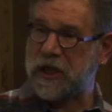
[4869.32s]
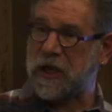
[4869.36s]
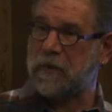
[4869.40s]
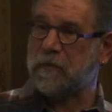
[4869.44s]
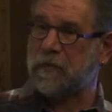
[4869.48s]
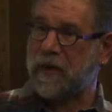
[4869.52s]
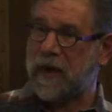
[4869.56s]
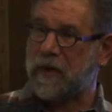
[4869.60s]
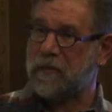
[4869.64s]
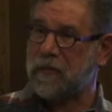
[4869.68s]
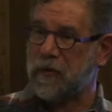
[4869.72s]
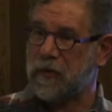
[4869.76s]

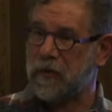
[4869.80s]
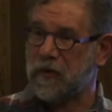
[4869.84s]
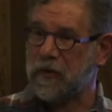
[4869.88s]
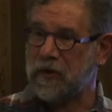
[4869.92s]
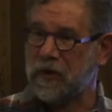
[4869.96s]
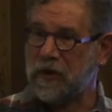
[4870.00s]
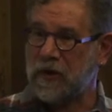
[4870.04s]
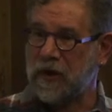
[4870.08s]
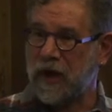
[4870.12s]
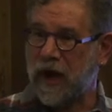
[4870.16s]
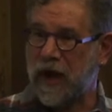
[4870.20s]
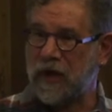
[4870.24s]
get paper.
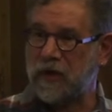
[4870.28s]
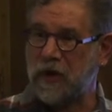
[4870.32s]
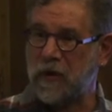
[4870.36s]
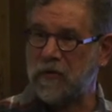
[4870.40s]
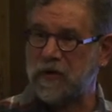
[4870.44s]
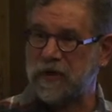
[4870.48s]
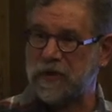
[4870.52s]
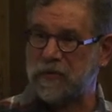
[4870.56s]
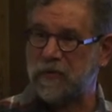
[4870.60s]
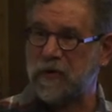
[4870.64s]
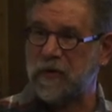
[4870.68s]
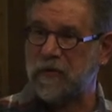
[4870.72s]
I
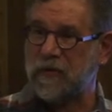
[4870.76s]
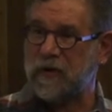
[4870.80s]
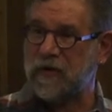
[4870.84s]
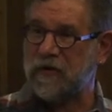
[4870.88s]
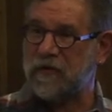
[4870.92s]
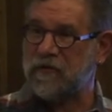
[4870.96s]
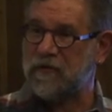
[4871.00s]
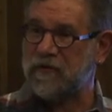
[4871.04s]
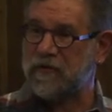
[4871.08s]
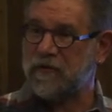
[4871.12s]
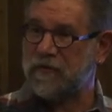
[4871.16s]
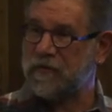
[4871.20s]
know it's
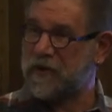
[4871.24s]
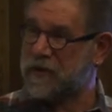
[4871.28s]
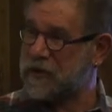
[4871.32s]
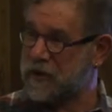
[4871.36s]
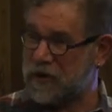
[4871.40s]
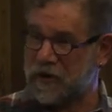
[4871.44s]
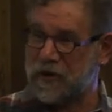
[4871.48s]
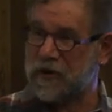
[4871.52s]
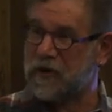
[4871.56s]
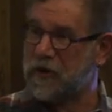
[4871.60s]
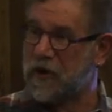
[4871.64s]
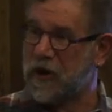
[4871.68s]
primitive, but
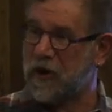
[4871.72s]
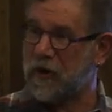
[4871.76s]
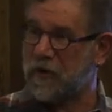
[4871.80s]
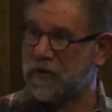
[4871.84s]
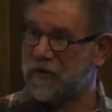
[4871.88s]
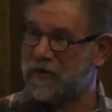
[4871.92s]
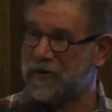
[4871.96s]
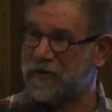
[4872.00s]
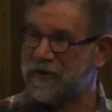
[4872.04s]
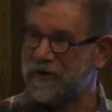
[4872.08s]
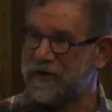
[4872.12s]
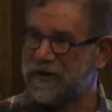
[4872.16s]
there you
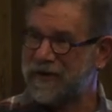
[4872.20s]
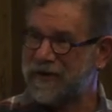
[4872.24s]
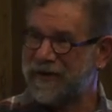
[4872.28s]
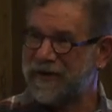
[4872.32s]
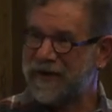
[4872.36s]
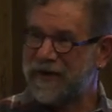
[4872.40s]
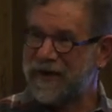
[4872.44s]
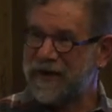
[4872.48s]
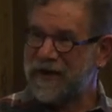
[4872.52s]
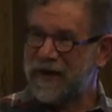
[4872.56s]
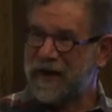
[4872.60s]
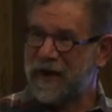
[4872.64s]

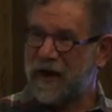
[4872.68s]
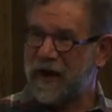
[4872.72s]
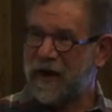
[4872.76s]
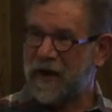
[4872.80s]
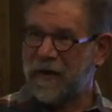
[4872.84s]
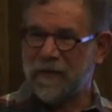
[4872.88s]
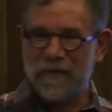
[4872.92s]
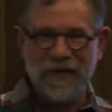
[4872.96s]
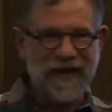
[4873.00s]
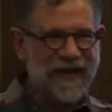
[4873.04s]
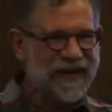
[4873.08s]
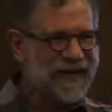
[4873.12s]

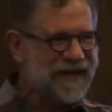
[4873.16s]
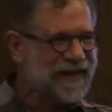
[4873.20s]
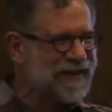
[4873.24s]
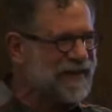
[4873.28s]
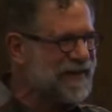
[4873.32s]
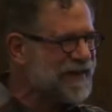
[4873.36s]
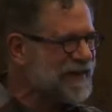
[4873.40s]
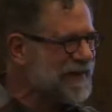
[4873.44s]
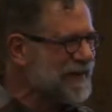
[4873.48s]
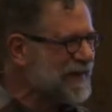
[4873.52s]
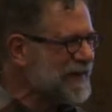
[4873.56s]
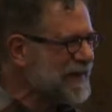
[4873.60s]
go.
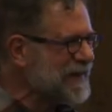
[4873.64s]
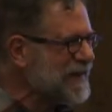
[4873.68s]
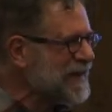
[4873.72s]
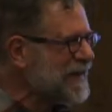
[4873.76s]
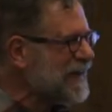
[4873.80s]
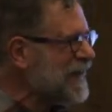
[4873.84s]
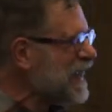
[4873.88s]
And